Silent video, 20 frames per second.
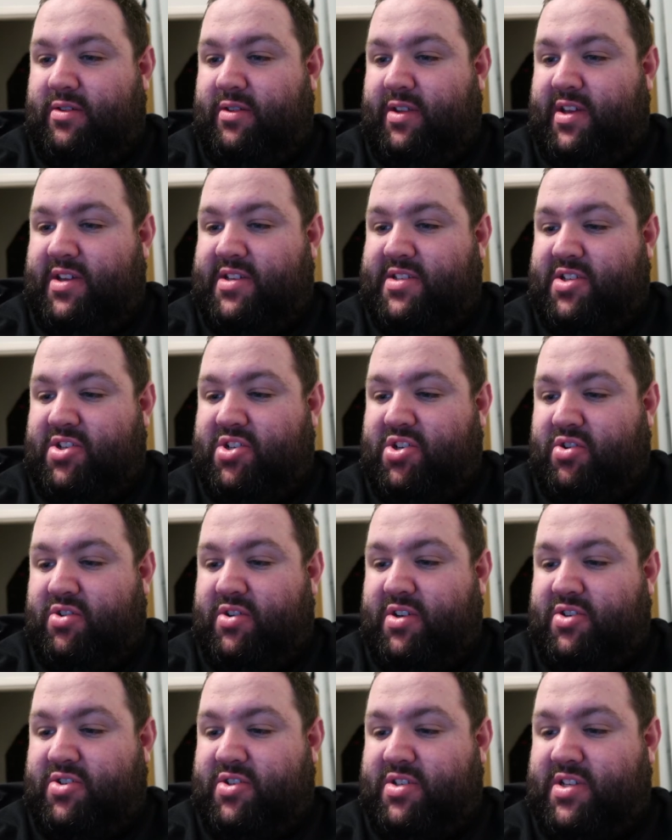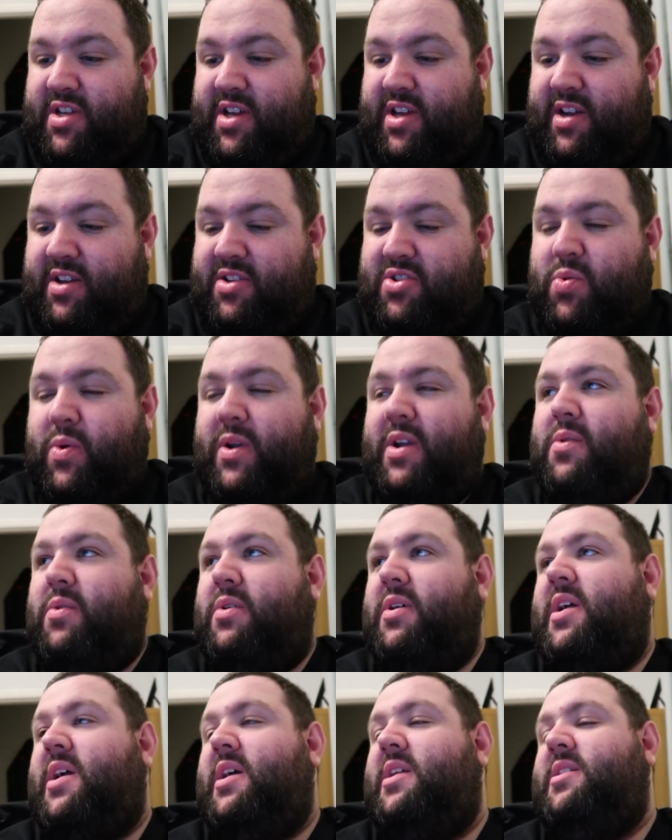There's the shiny Jatine,
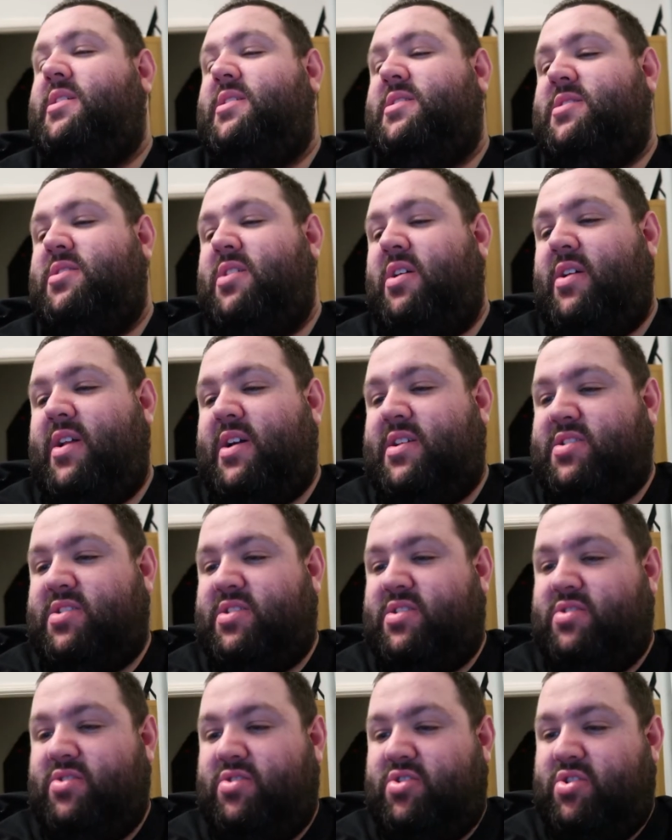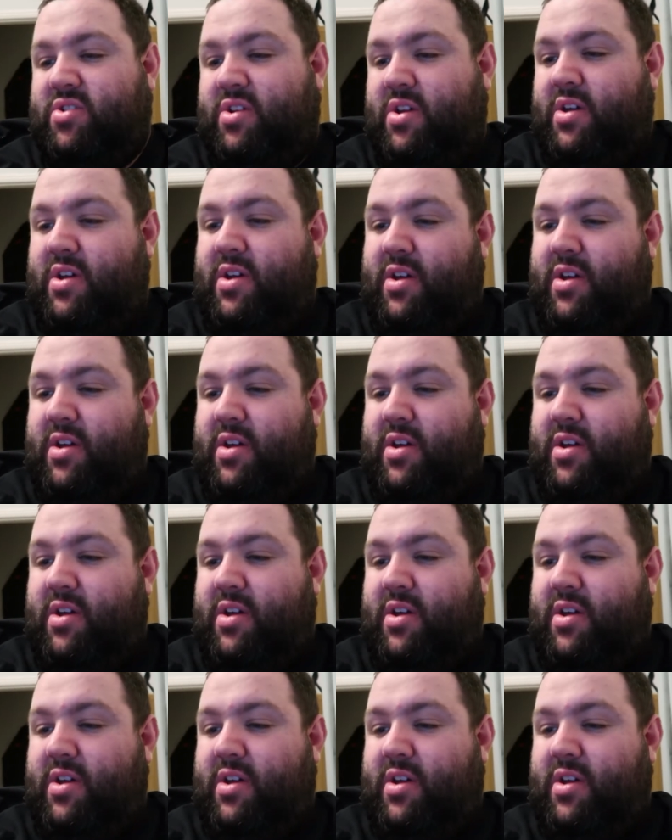21 candies. No, that's such a...